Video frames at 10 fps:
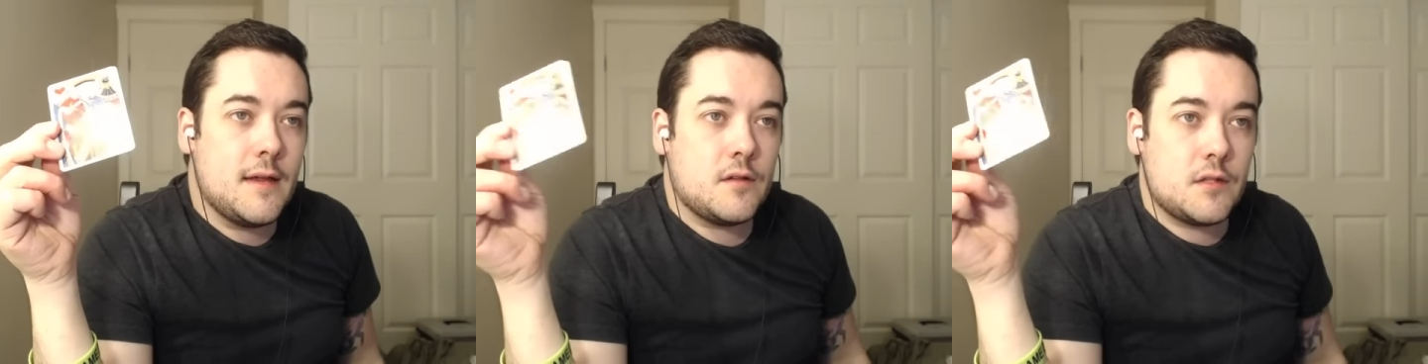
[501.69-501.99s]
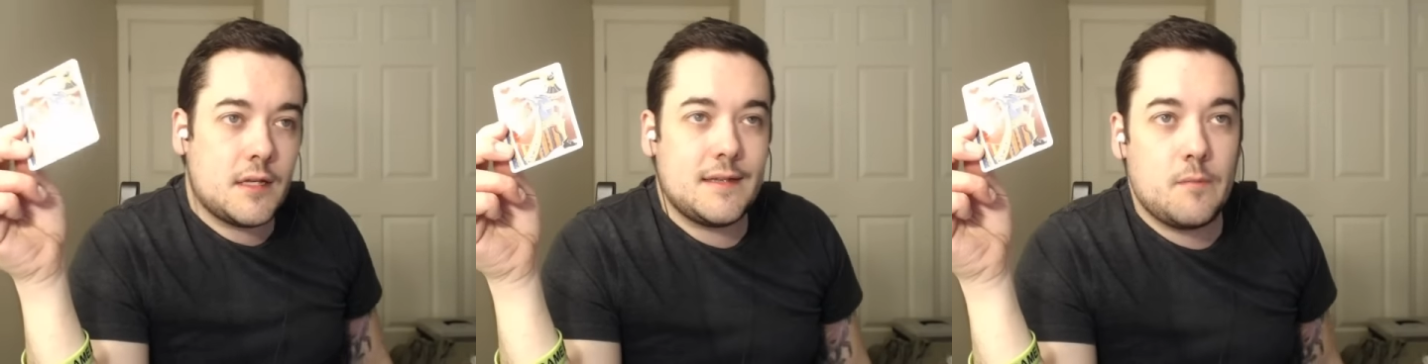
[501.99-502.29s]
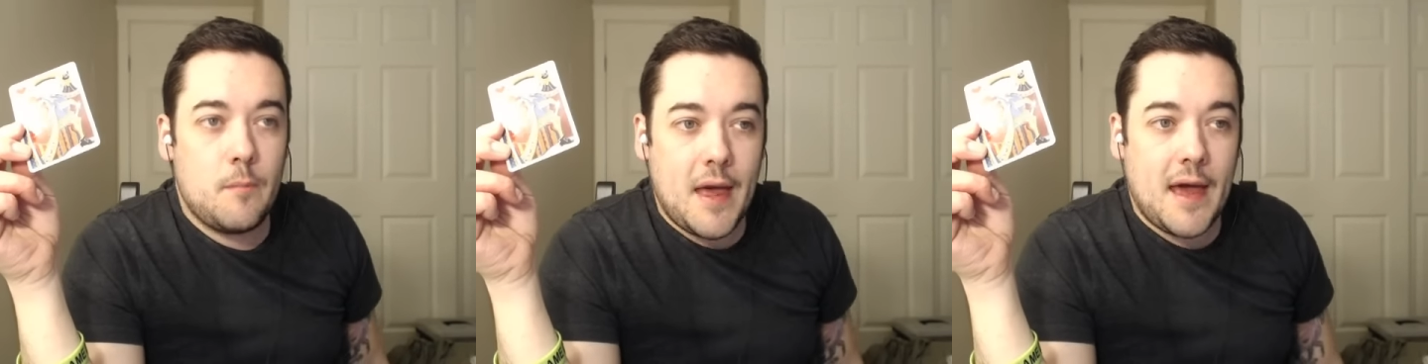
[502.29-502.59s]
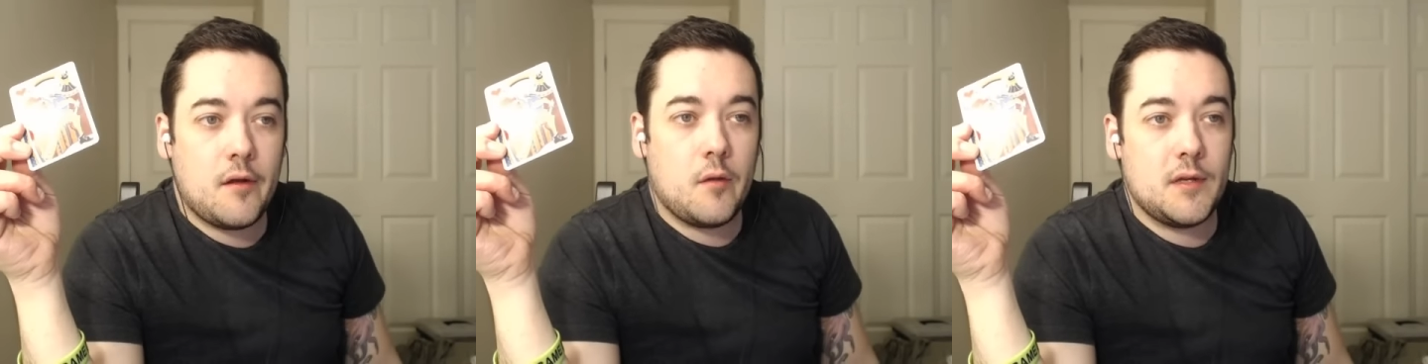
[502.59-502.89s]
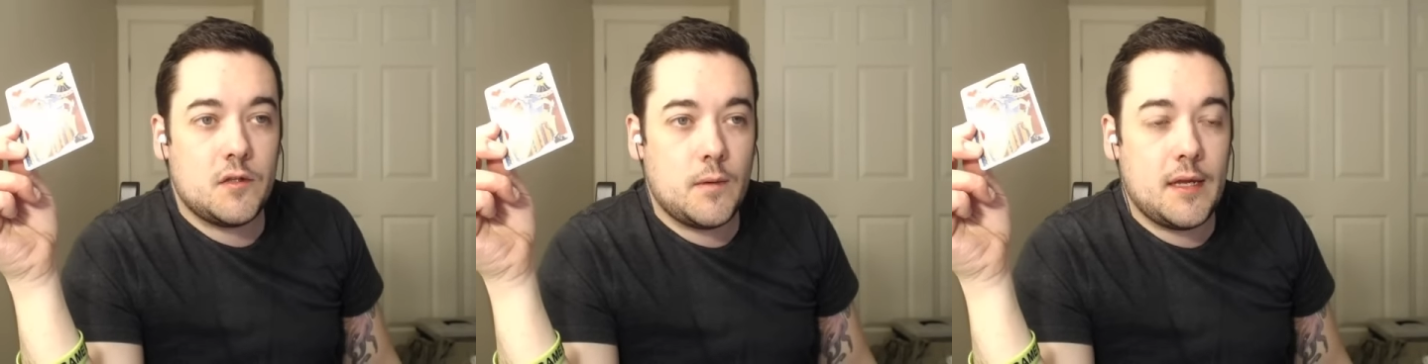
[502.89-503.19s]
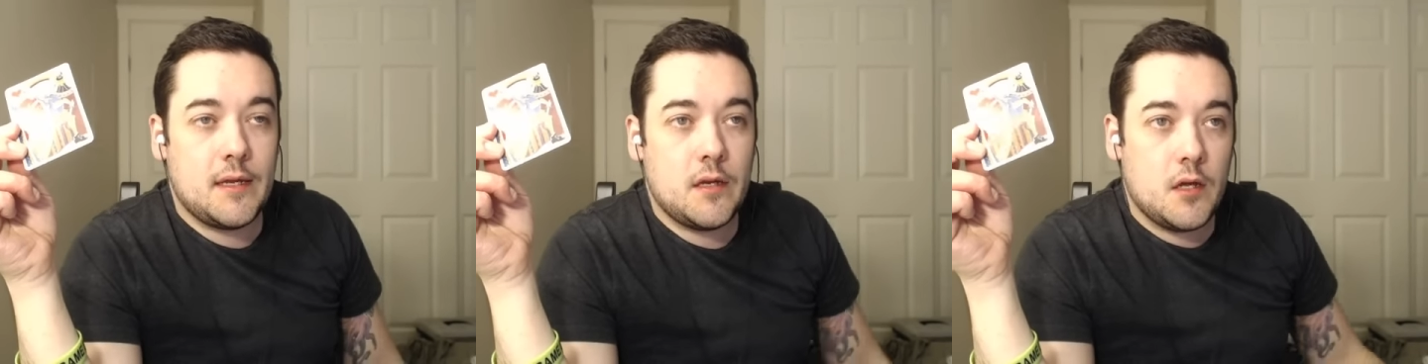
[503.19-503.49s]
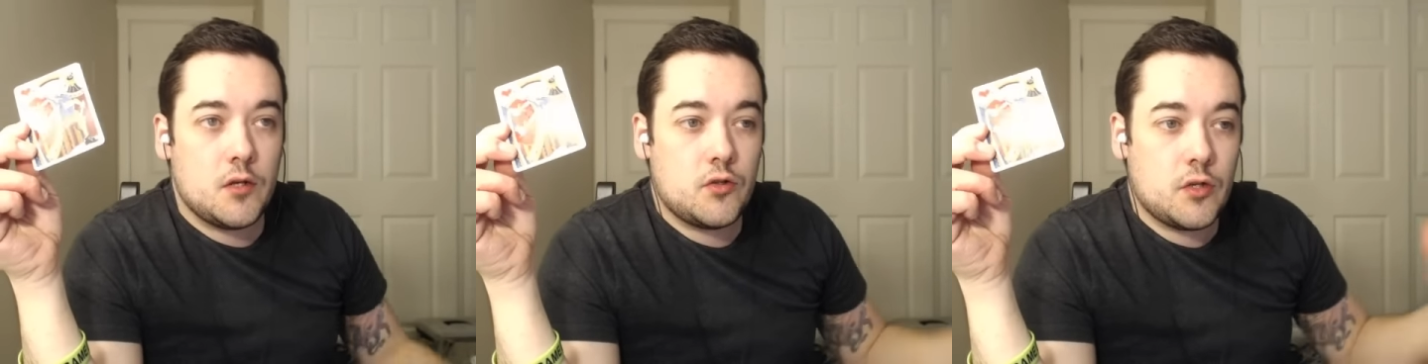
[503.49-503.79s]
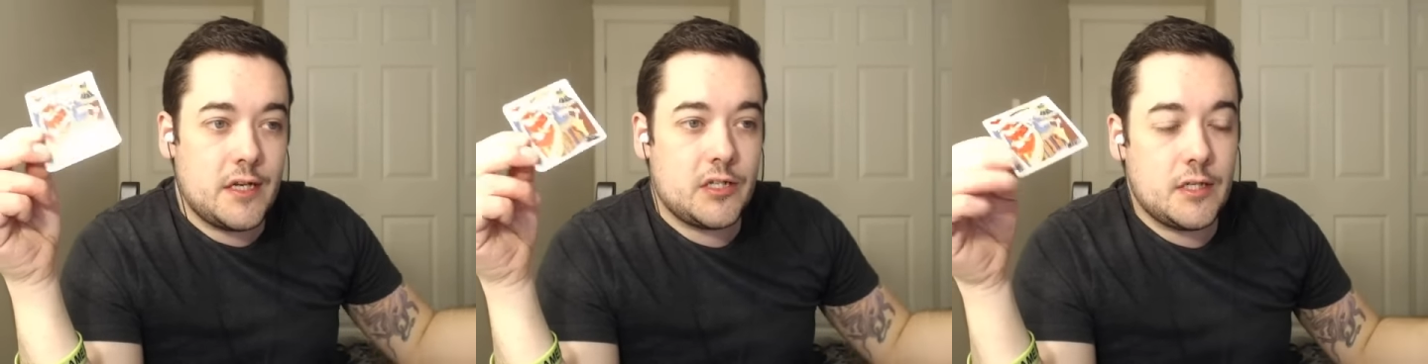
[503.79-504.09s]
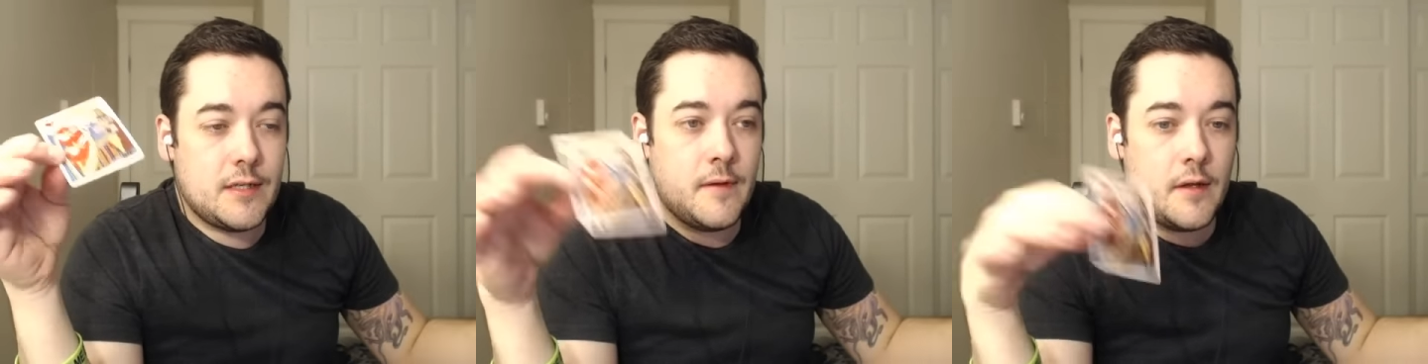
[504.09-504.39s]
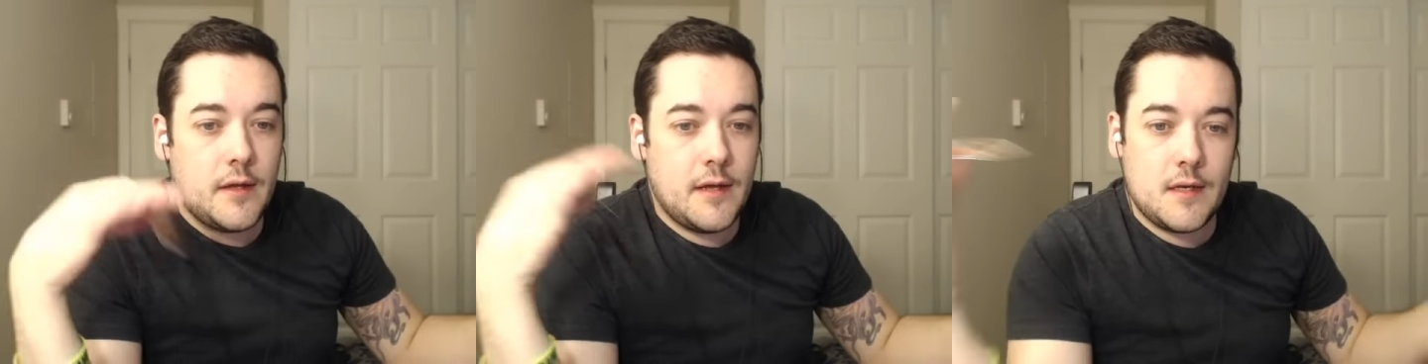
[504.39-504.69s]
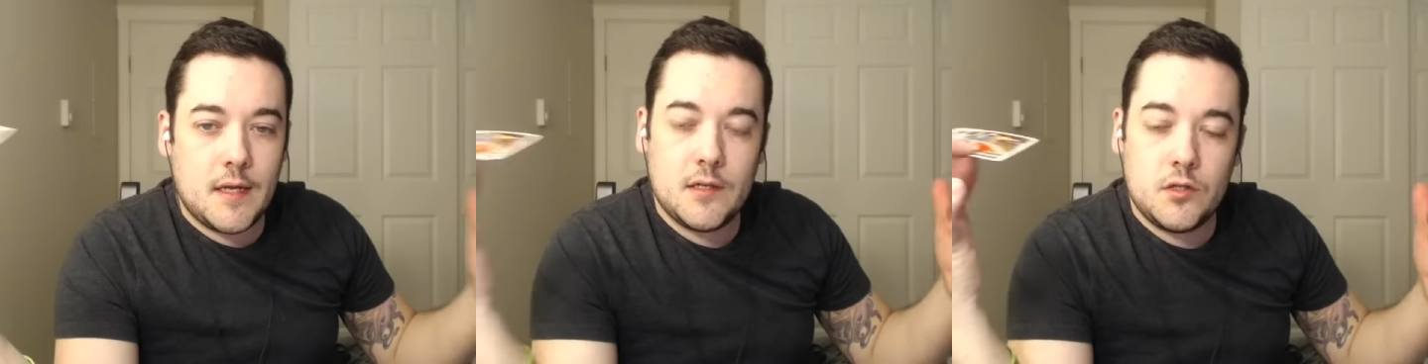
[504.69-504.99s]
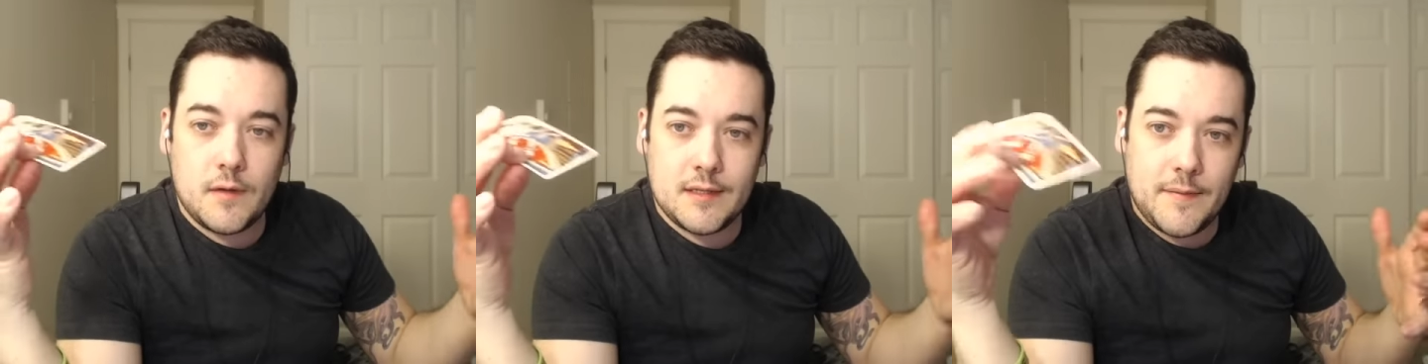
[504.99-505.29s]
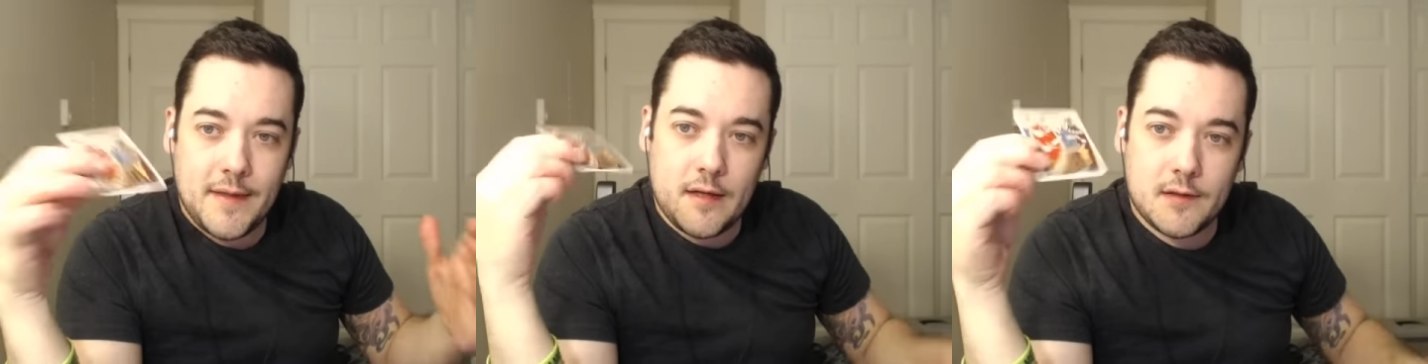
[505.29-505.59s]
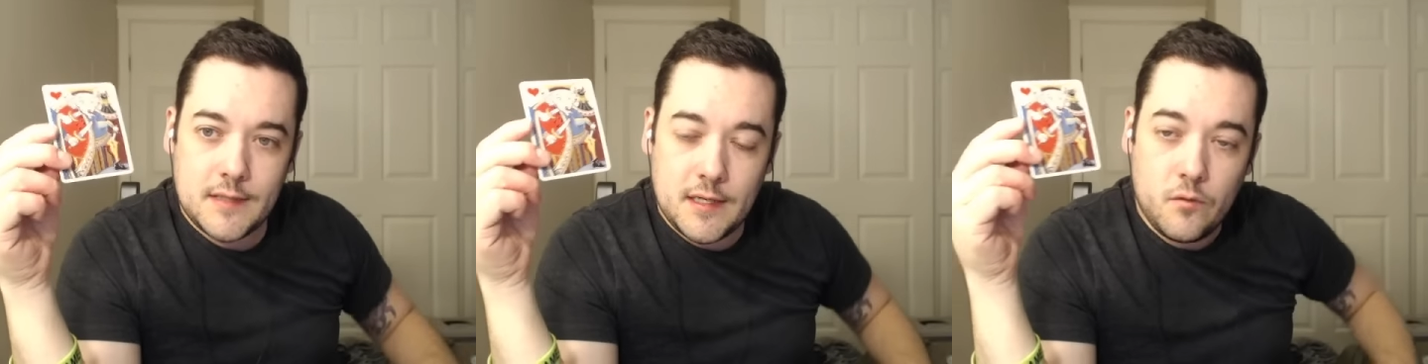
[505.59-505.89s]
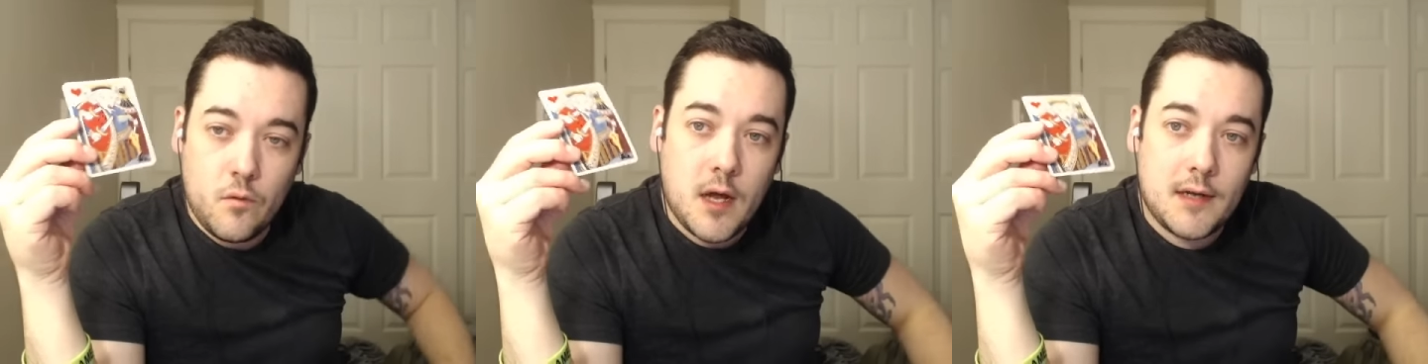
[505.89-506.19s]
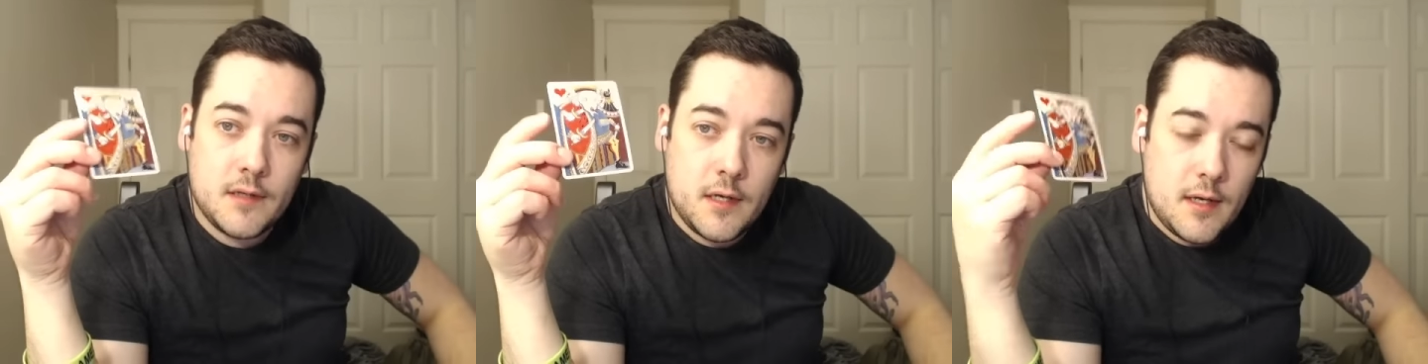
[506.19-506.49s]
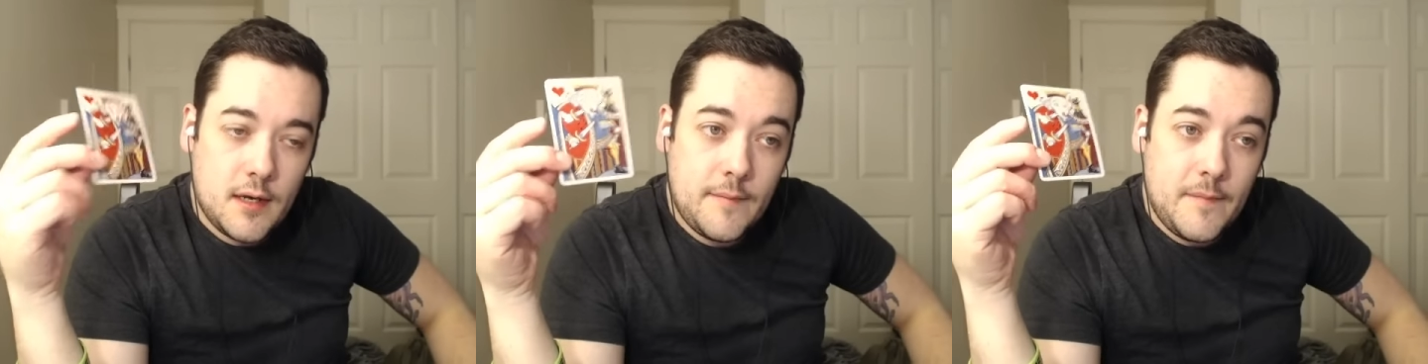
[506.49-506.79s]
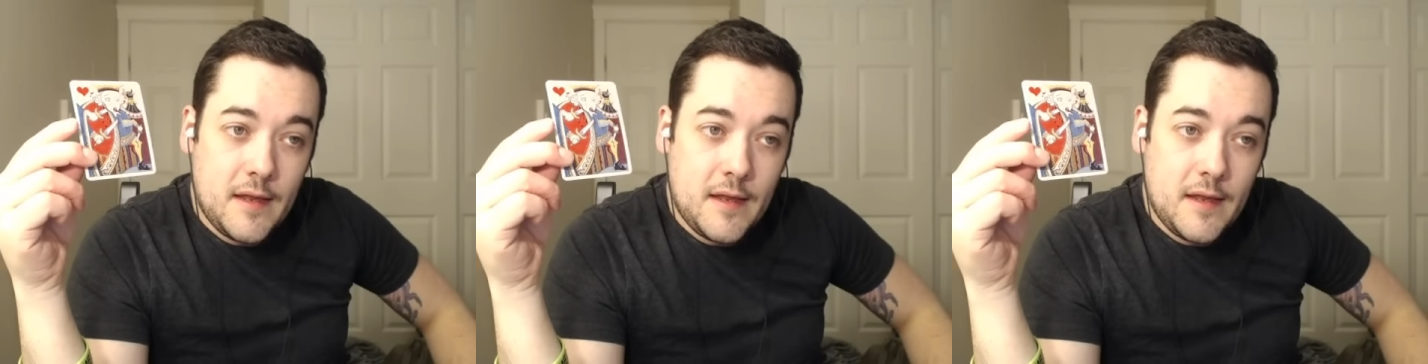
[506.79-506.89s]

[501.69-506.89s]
there's like this battle between tradition and uh, doing something else that you want um,